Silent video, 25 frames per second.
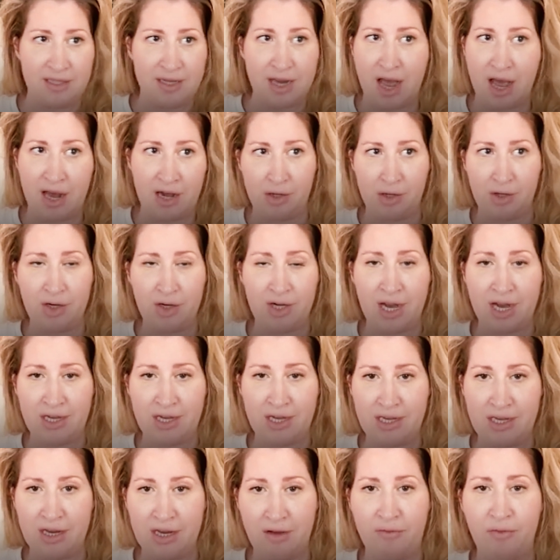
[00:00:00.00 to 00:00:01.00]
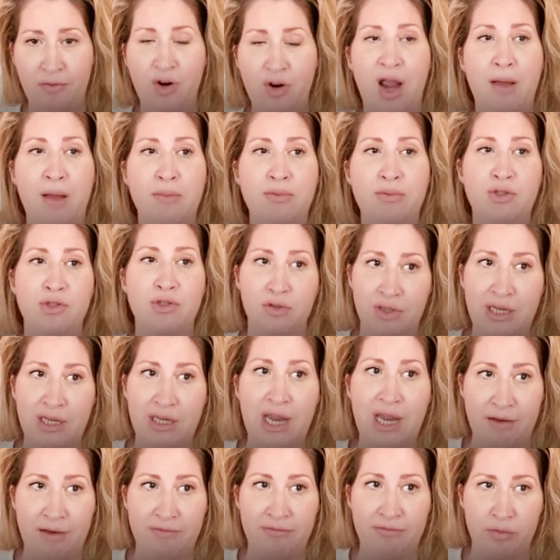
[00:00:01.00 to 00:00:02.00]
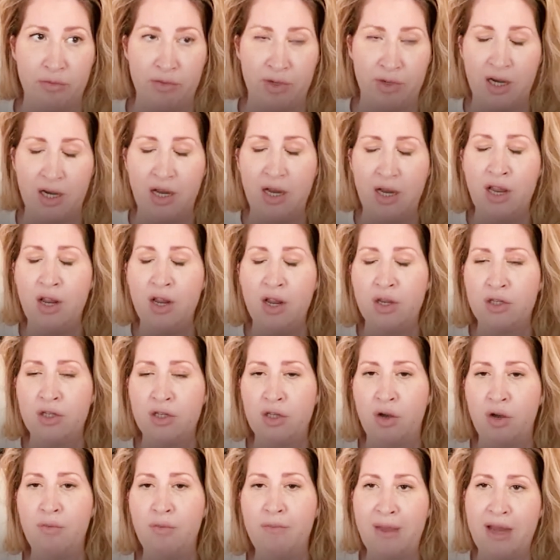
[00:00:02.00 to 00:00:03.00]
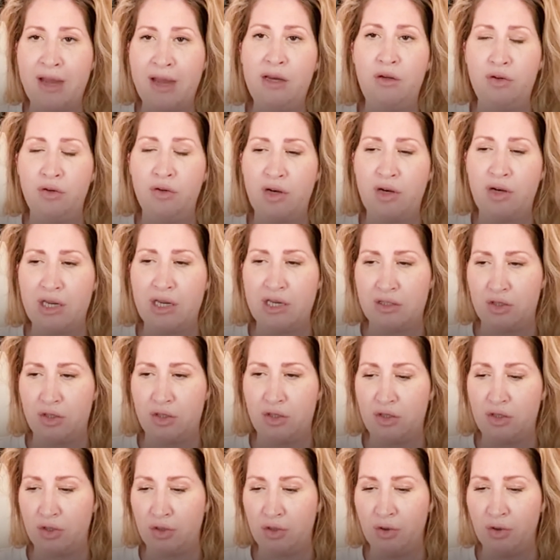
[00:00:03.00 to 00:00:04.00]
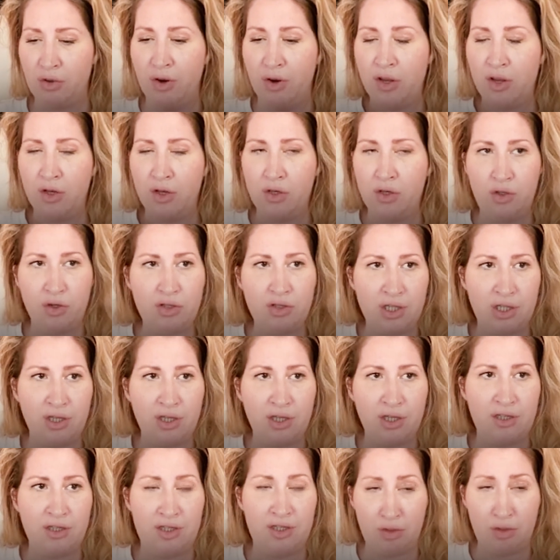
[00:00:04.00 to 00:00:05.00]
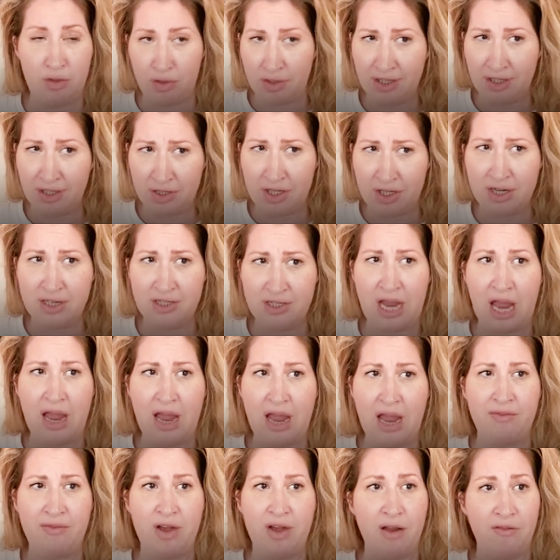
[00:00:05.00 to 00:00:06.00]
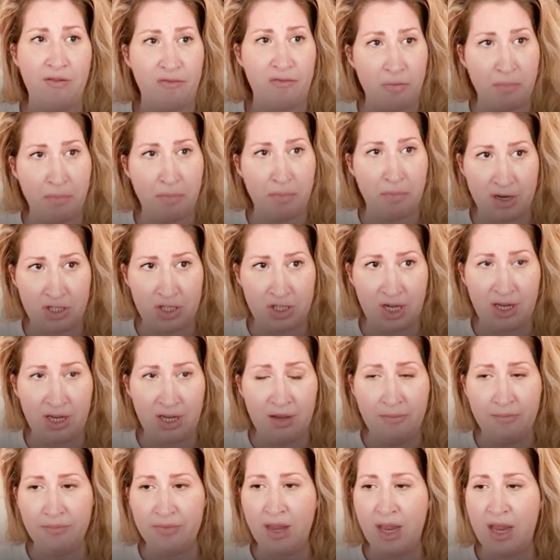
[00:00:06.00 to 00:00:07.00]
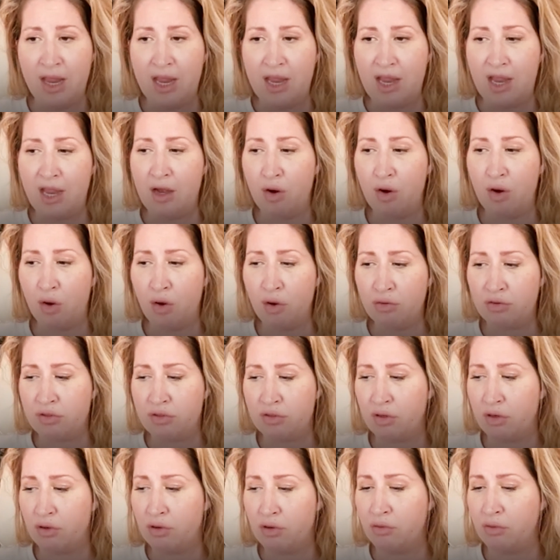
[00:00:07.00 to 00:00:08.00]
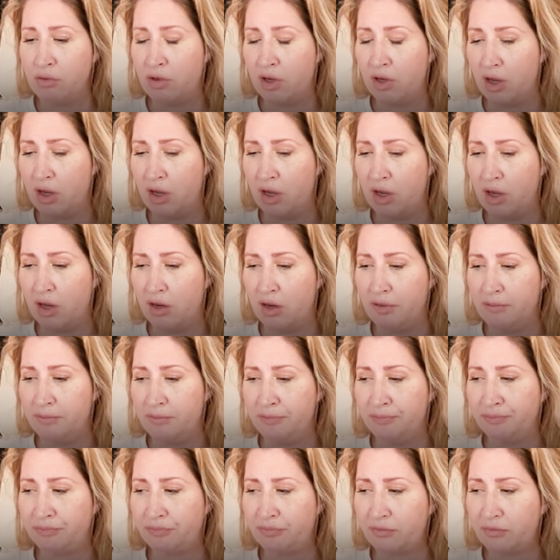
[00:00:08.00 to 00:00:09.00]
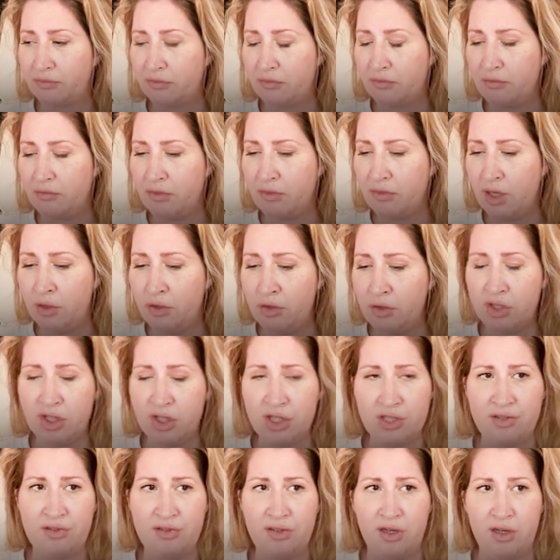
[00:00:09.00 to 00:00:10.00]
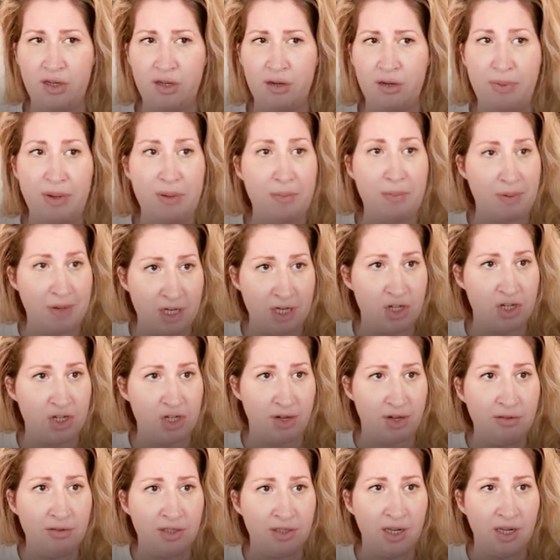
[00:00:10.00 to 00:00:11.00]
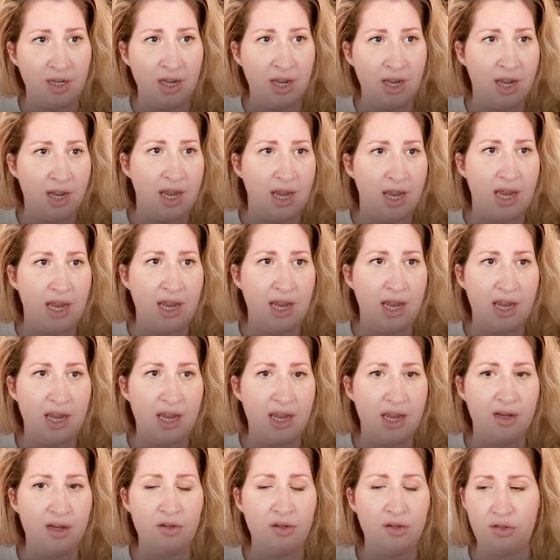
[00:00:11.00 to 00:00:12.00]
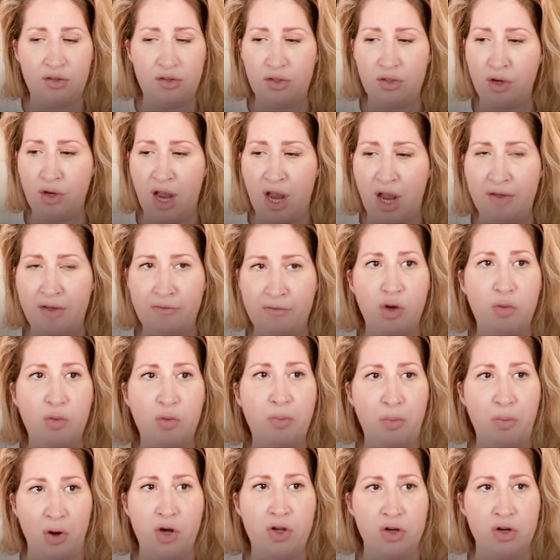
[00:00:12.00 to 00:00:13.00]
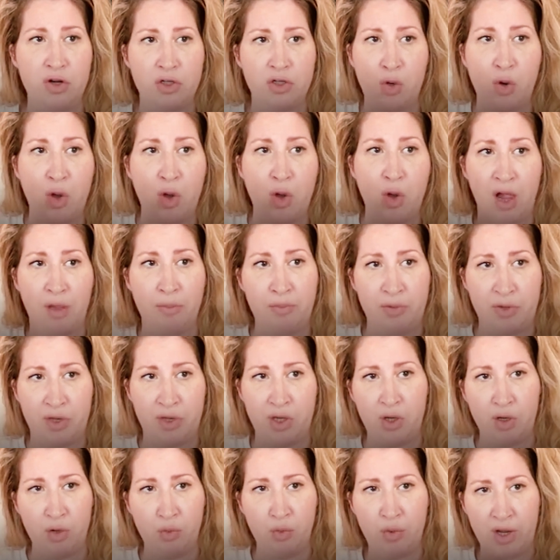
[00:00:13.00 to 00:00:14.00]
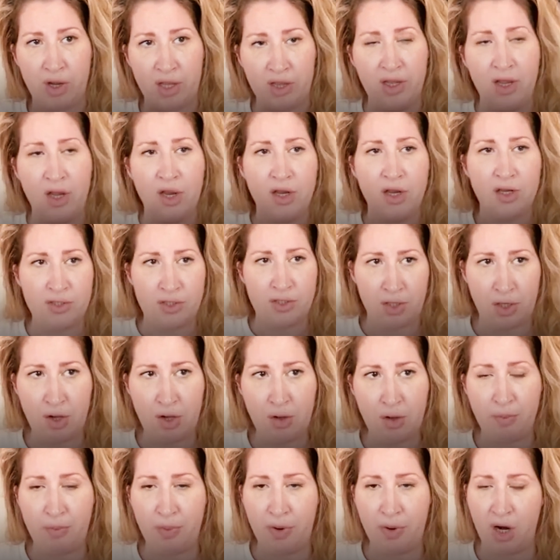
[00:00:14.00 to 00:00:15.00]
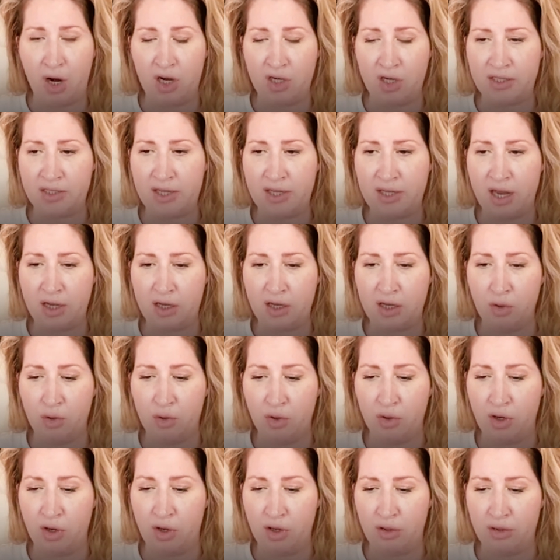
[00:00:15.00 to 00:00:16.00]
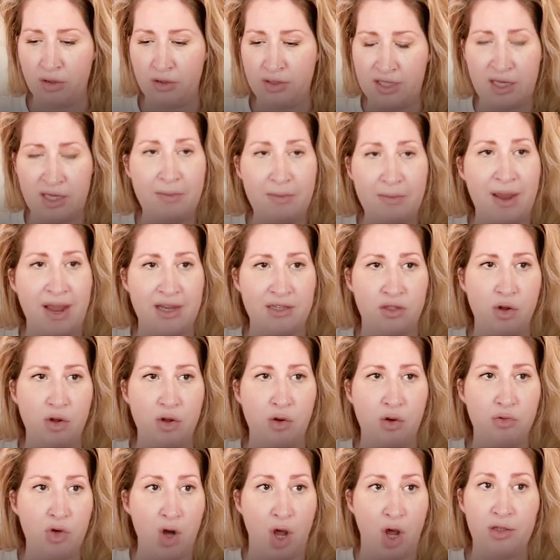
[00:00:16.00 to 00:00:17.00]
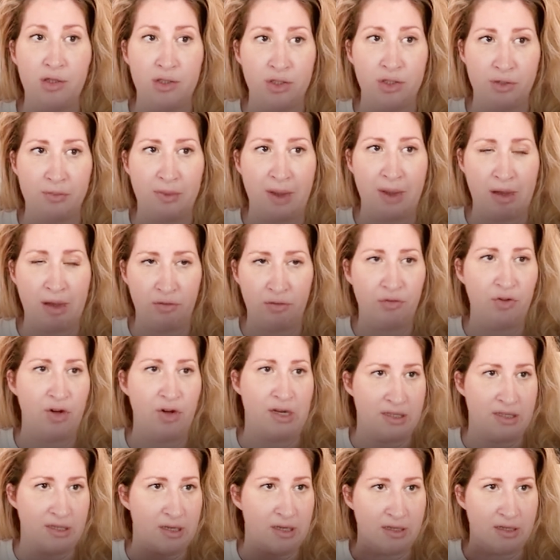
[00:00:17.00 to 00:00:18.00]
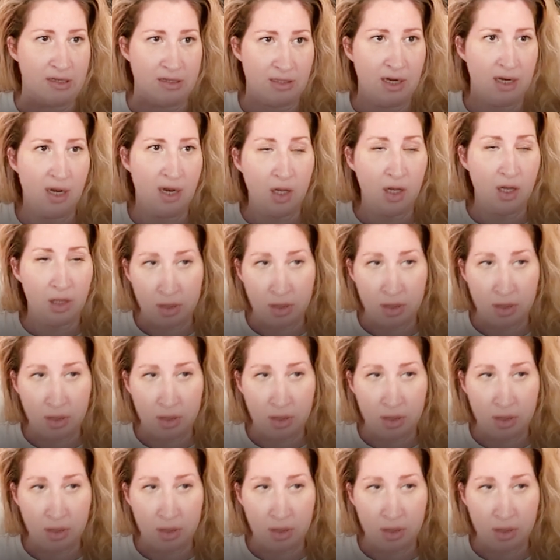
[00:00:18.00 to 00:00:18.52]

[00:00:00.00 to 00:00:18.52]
it's not a good idea for absolutely everyone. So mandatory is to do due diligence, have enough budget, and also to just be patient and to have good partners who help you with certain parts that your team has no knowledge about. For instance,